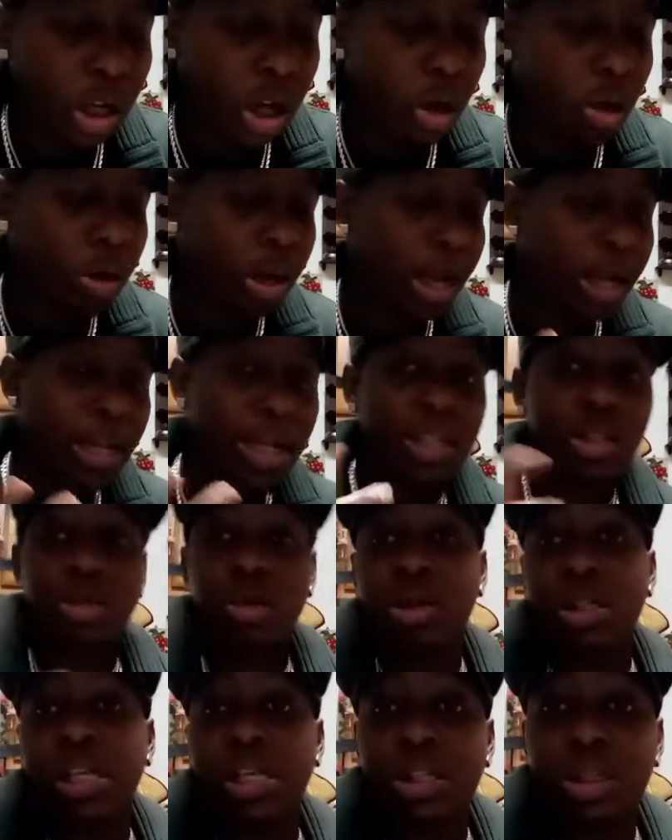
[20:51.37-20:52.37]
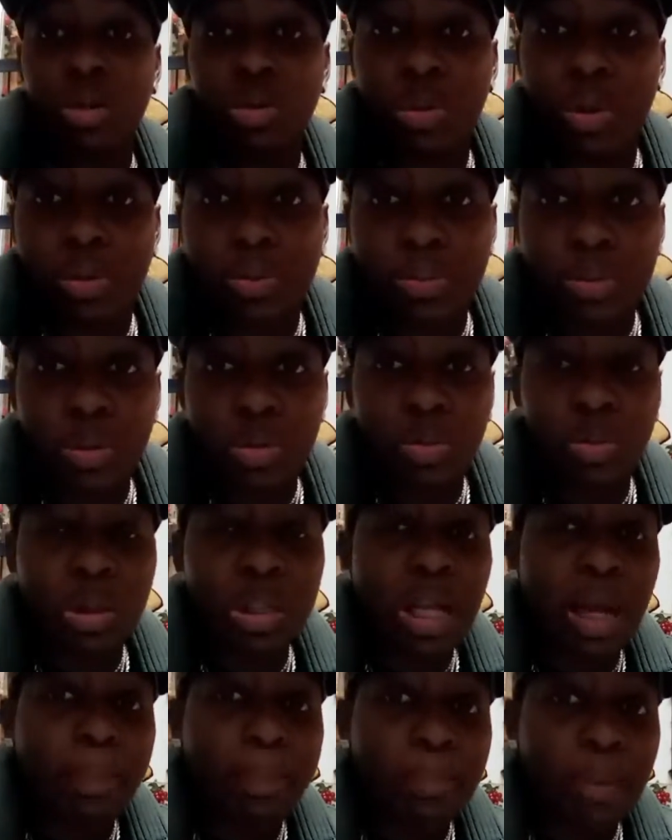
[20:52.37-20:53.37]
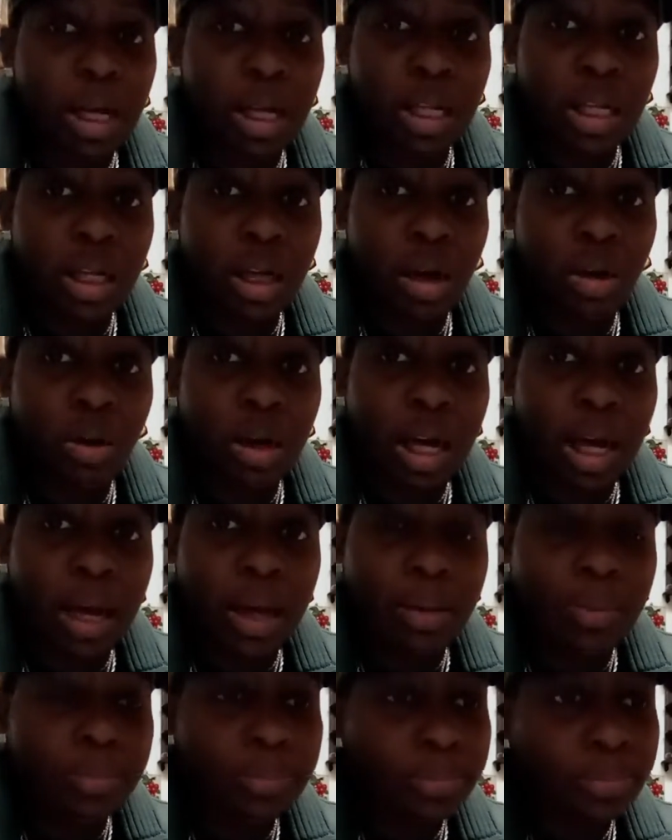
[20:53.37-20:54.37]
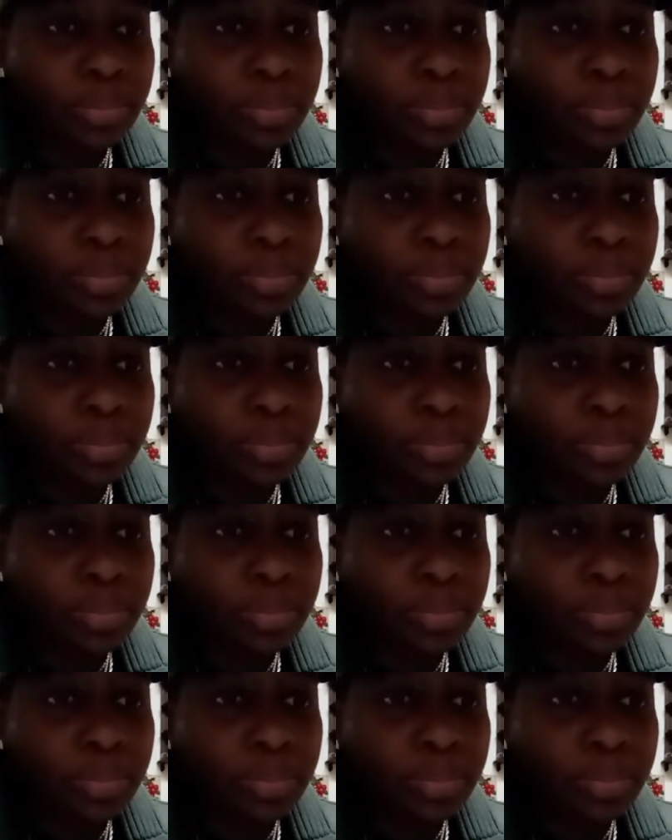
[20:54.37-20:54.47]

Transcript: Okay, that's all they doing with that money, okay?